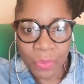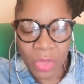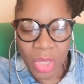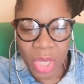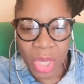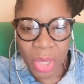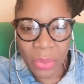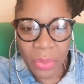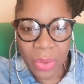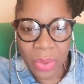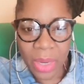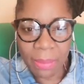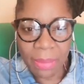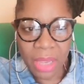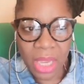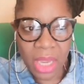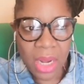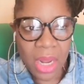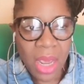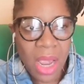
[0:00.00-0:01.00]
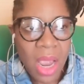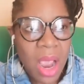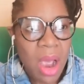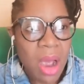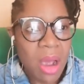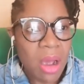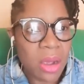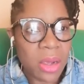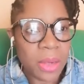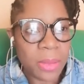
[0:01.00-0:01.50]
You know what I mean?
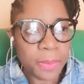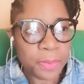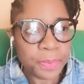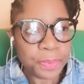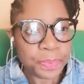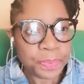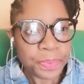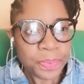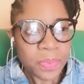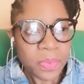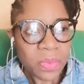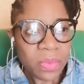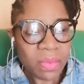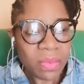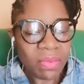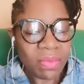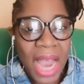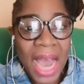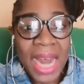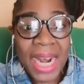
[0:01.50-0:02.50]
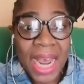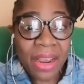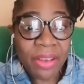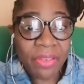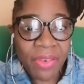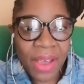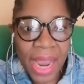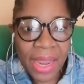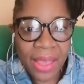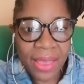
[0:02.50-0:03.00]
And I
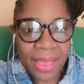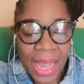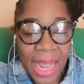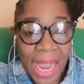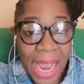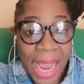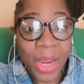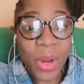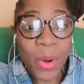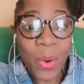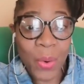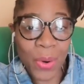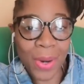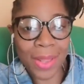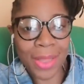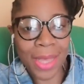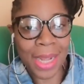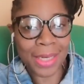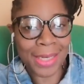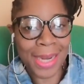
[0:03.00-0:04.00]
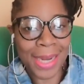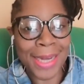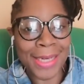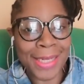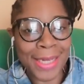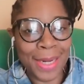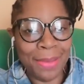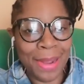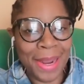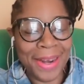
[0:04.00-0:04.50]
find that I
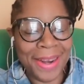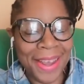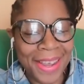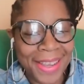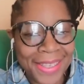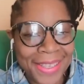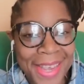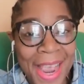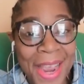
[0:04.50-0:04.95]
tell my clients,